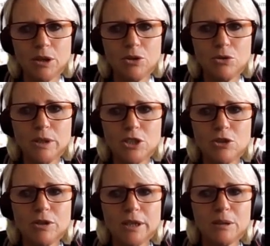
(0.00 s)
We can always
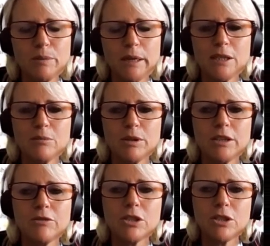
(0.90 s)
do things better,
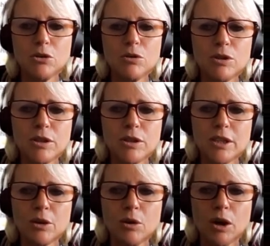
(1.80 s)
but there are
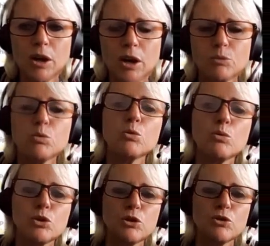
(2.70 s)
I
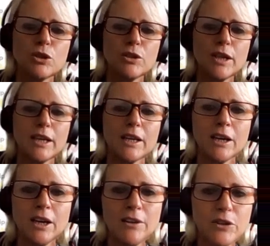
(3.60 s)
wouldn't want you to think